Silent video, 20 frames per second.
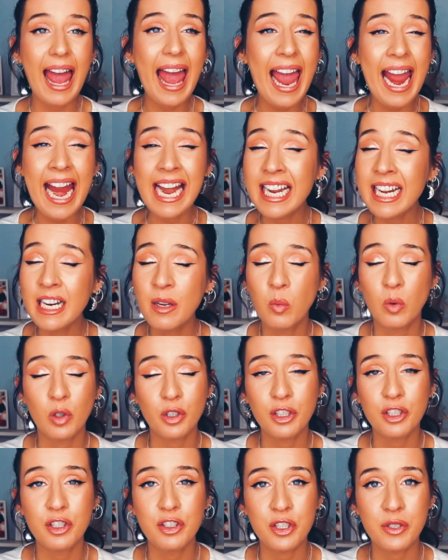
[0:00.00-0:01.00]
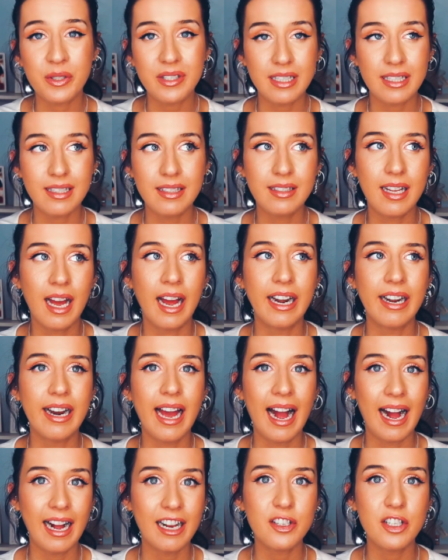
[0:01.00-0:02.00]
anyone could use these and
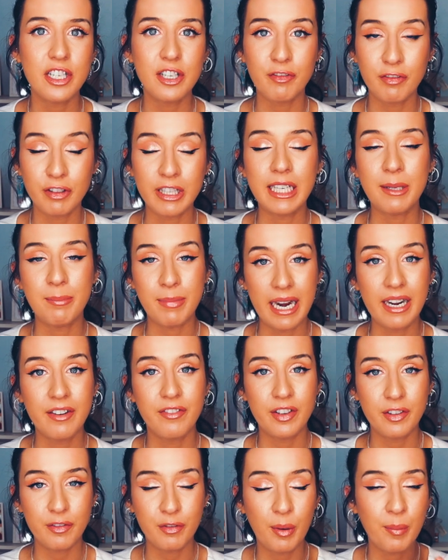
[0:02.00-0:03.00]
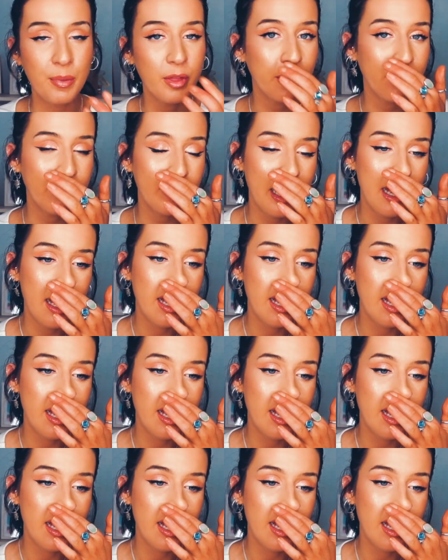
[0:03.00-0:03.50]
actually really benefit from them.